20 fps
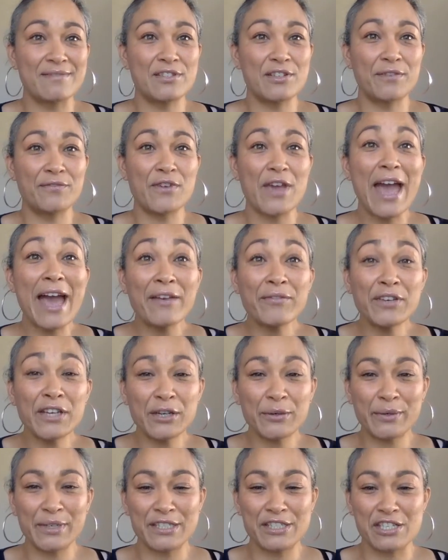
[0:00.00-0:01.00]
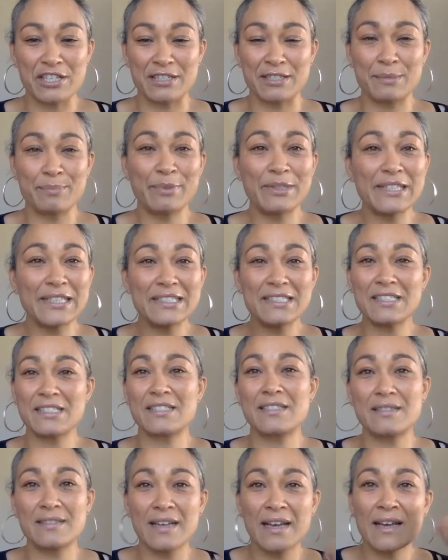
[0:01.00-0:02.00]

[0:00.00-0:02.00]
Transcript: So if you have any questions, please just